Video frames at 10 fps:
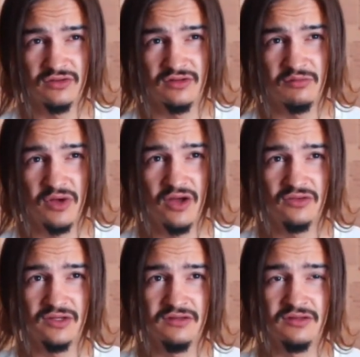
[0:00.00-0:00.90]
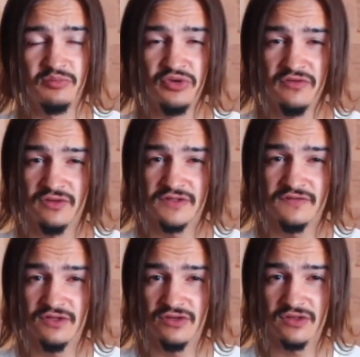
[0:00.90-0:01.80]
about in the previous
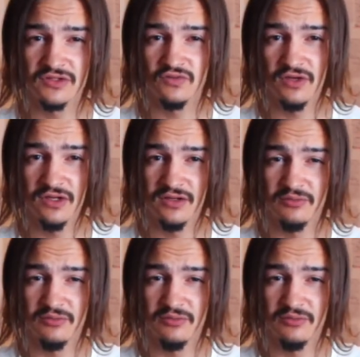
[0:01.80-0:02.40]
video as well,